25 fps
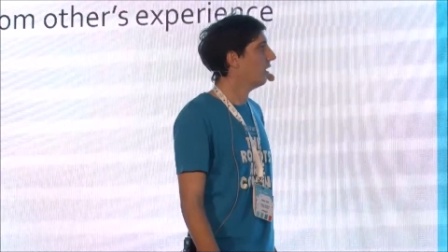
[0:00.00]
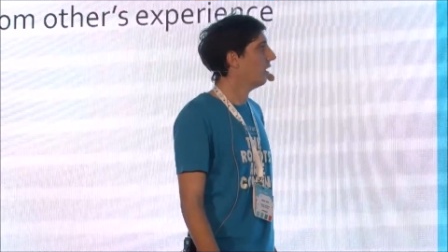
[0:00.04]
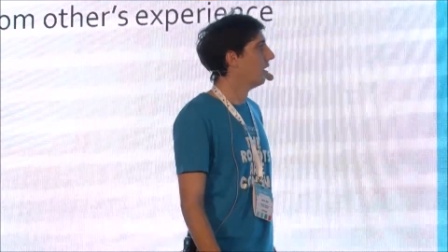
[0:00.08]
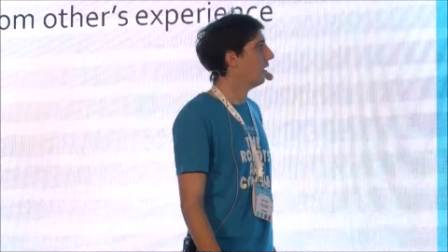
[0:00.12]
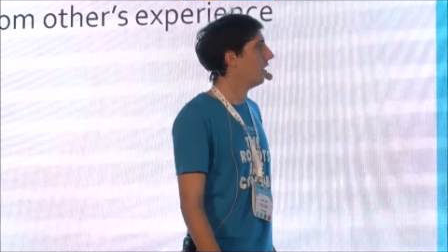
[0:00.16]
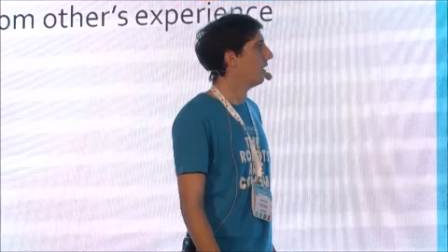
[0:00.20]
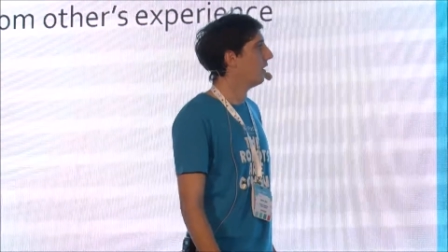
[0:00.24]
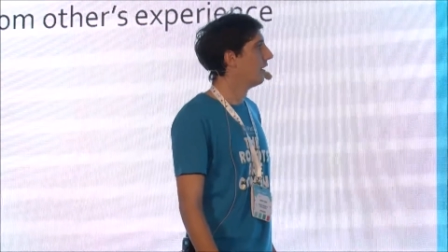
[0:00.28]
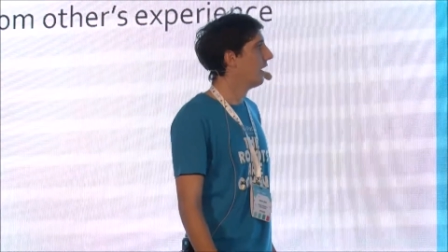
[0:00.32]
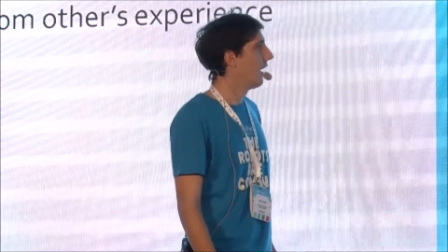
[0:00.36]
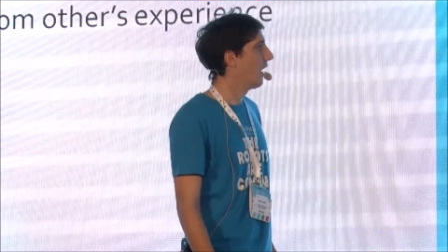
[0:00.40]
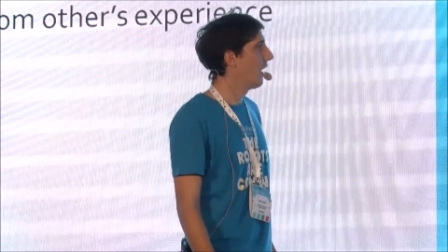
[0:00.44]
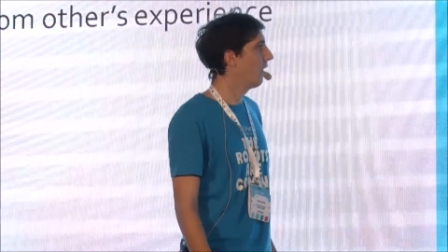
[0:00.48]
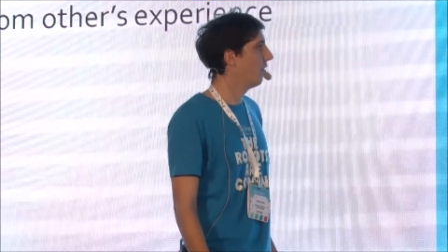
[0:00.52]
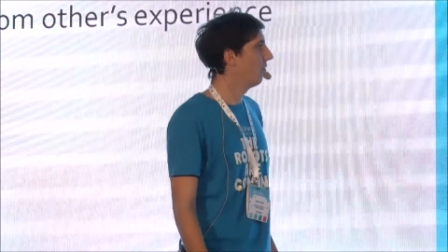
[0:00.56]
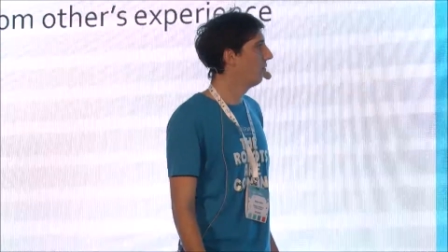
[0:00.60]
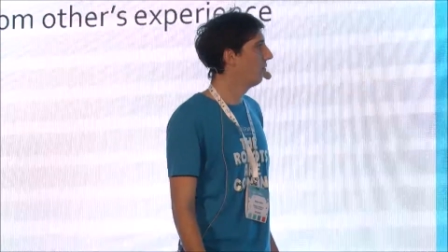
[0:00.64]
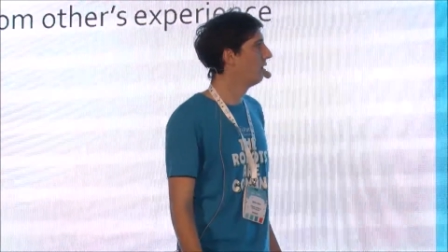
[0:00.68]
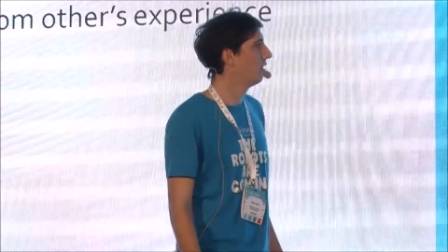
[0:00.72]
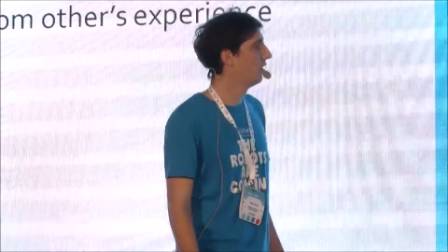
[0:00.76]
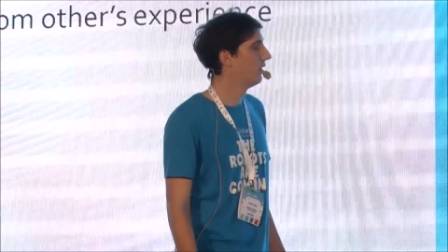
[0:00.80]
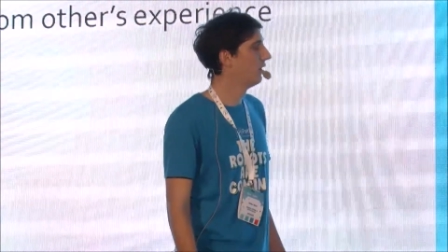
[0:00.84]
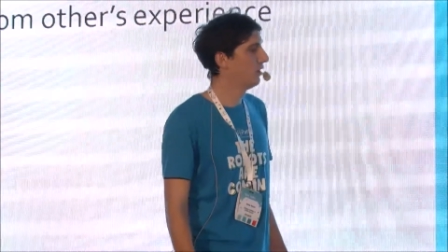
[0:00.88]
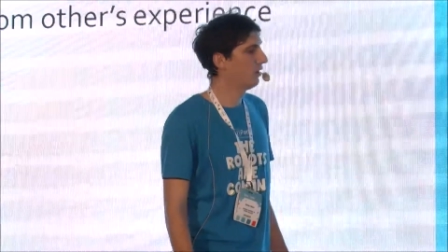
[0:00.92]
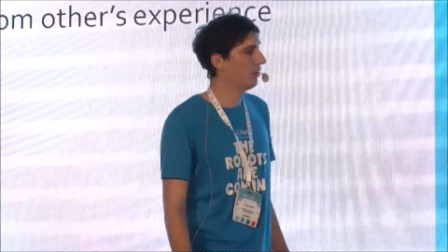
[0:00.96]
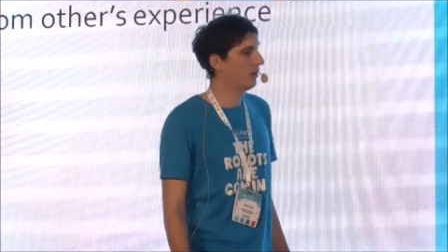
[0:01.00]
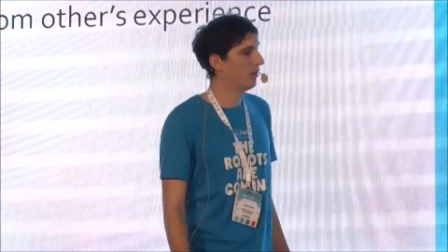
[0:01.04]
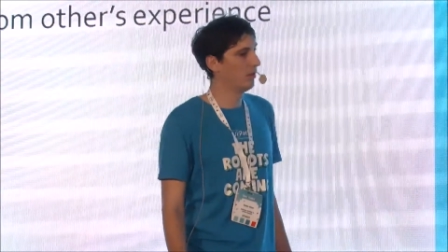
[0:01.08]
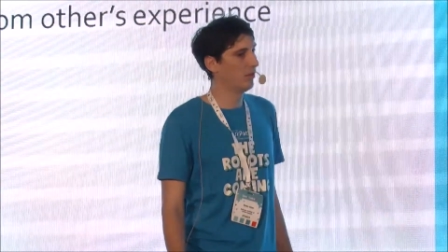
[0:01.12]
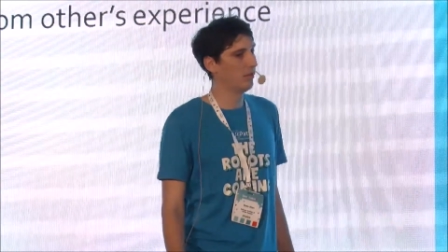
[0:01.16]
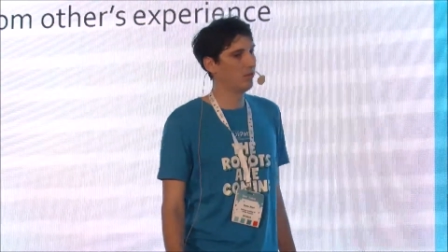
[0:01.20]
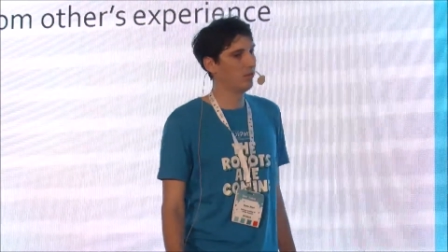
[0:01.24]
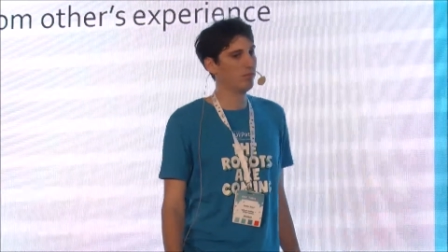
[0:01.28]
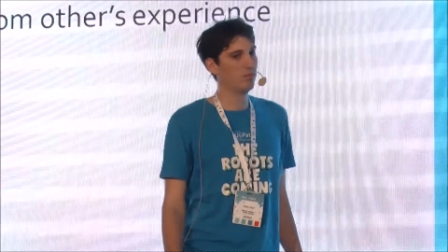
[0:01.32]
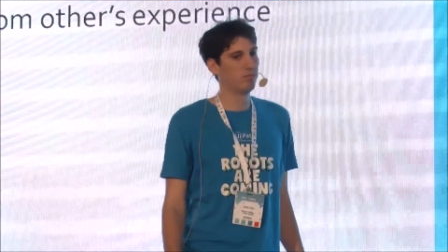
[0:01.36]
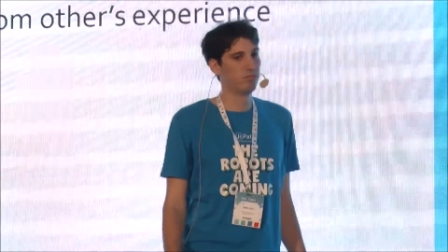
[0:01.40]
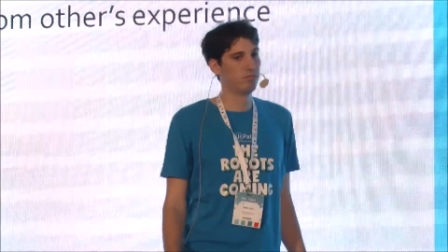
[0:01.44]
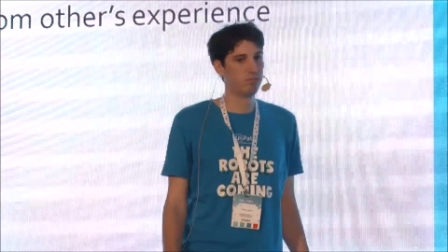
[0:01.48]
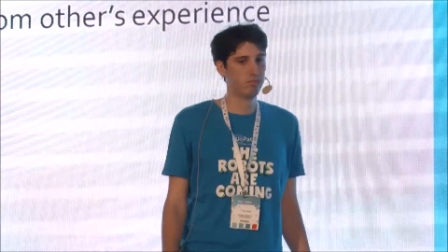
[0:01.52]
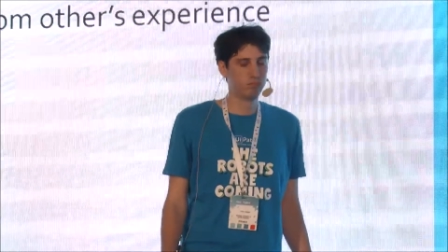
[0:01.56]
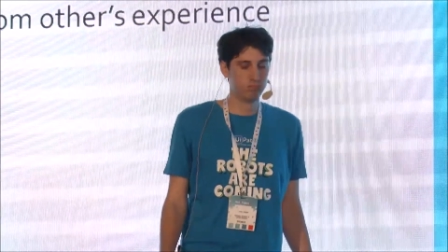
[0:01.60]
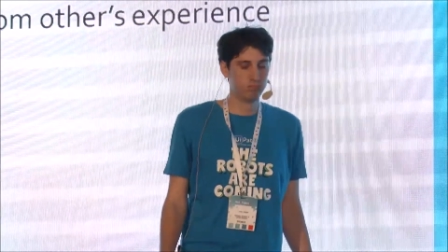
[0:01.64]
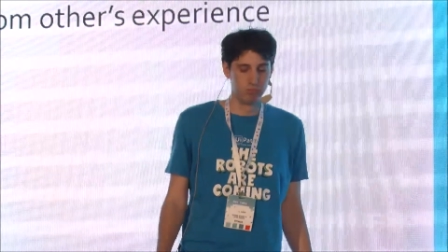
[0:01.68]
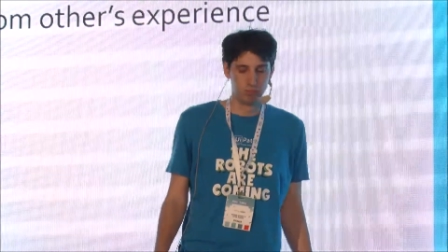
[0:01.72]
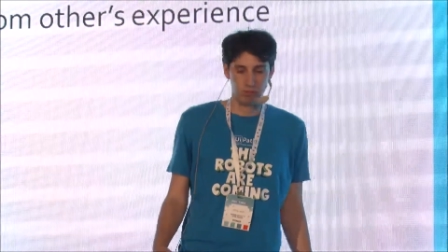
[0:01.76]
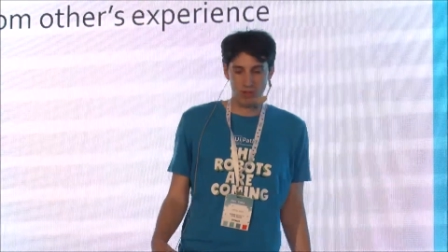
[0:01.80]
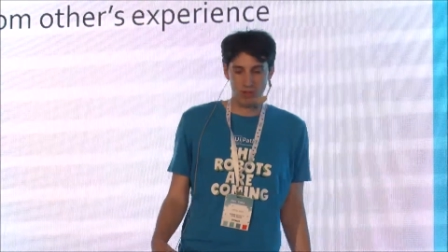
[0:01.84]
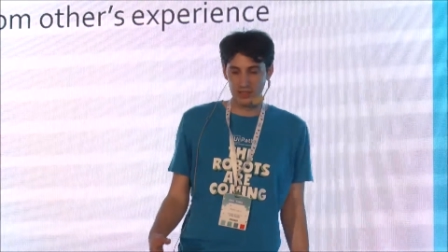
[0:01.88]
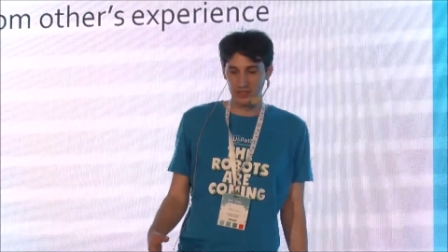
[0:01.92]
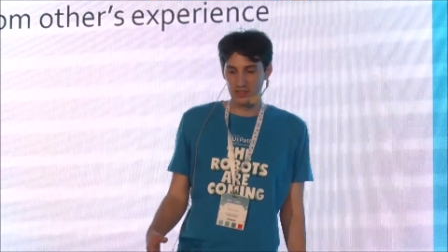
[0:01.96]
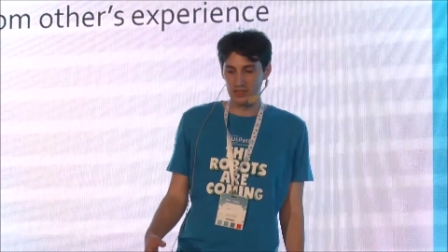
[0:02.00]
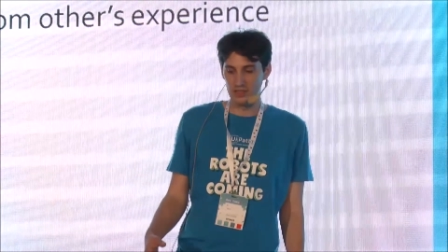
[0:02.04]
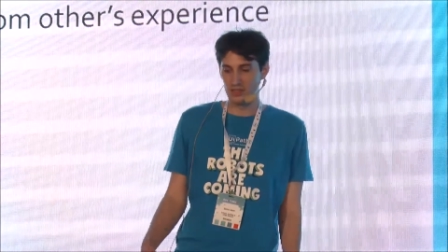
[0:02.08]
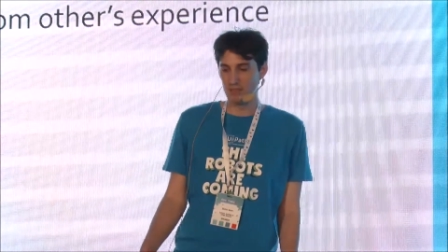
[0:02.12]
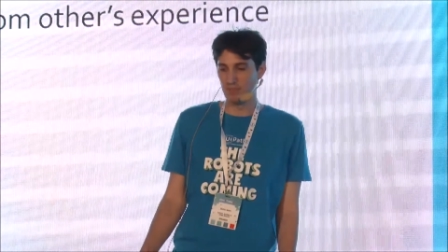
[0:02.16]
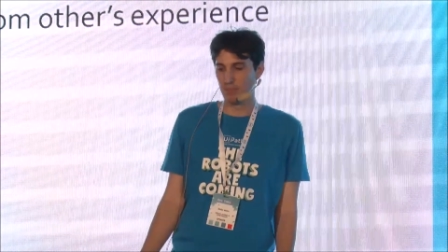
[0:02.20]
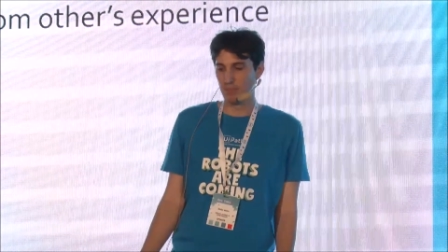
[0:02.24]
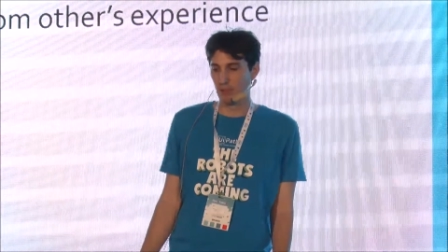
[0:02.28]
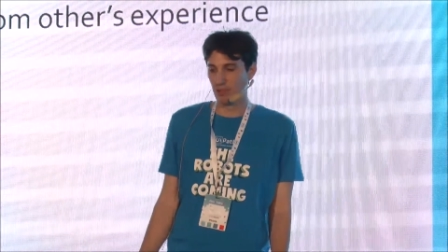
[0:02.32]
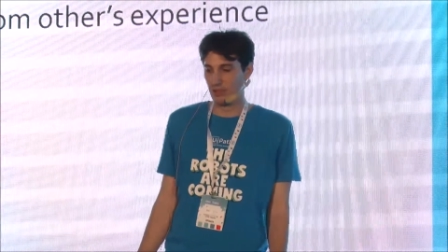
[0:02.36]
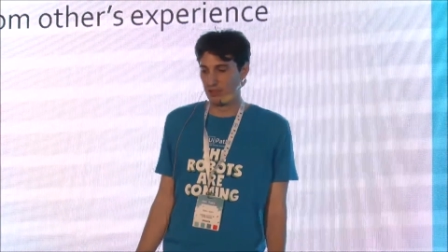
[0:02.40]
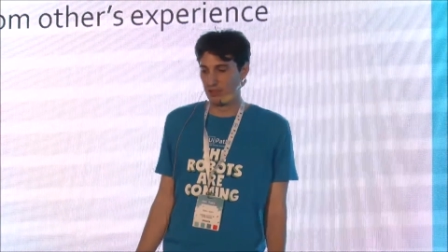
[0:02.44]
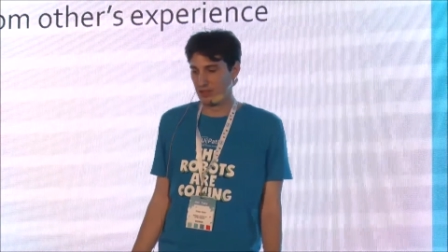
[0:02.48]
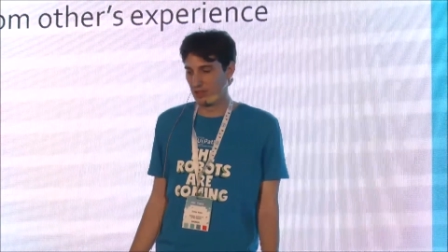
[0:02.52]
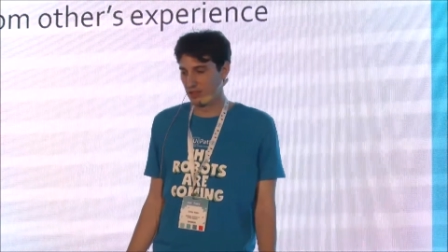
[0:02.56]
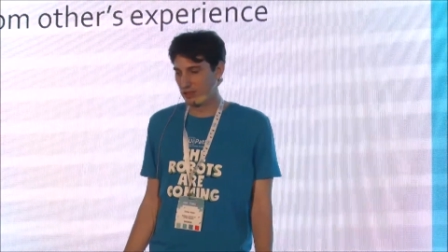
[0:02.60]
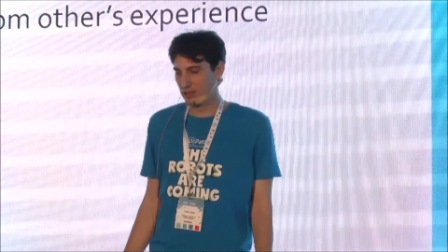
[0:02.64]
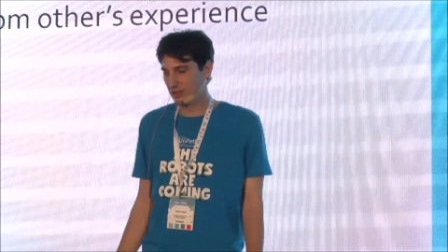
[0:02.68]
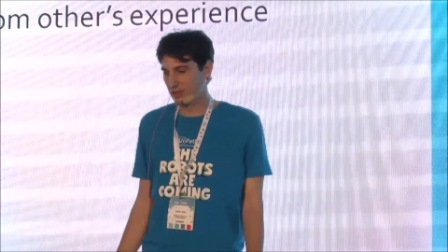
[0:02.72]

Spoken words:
Now, what is important,